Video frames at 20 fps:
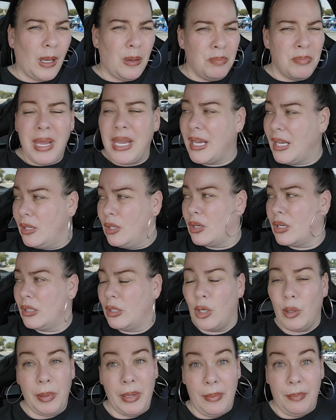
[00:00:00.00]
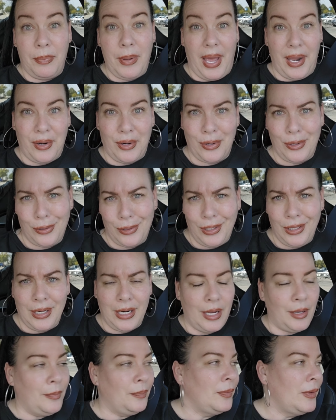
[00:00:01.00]
make it look a little bit better, you
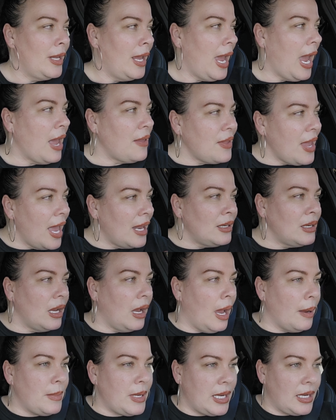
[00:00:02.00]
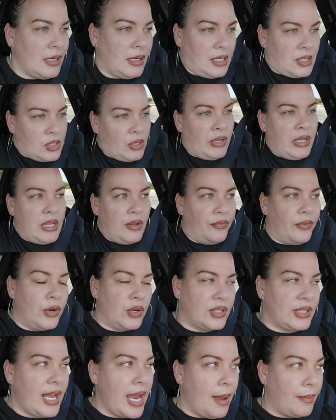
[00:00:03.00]
know. And then, I mean, it's only the
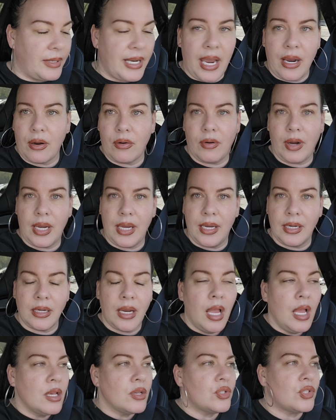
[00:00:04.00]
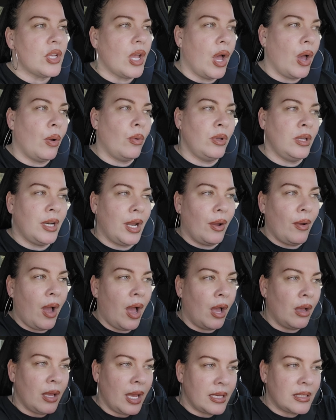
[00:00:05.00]
first day I'm decorating. So, you know,
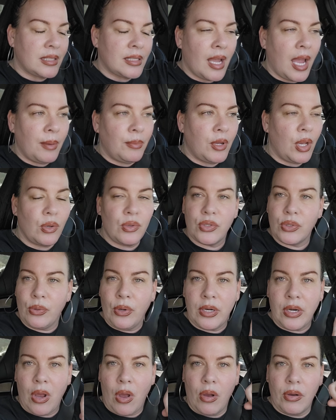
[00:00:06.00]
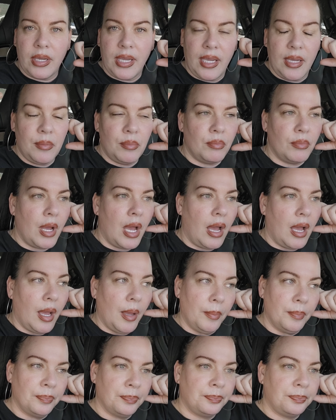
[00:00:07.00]
I'll, as time goes on, I'll get
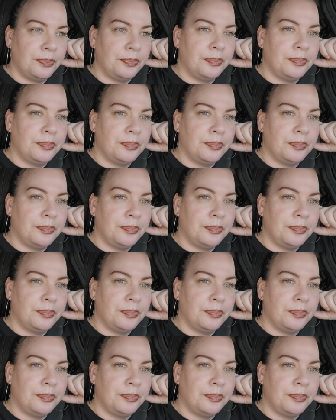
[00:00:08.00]
um,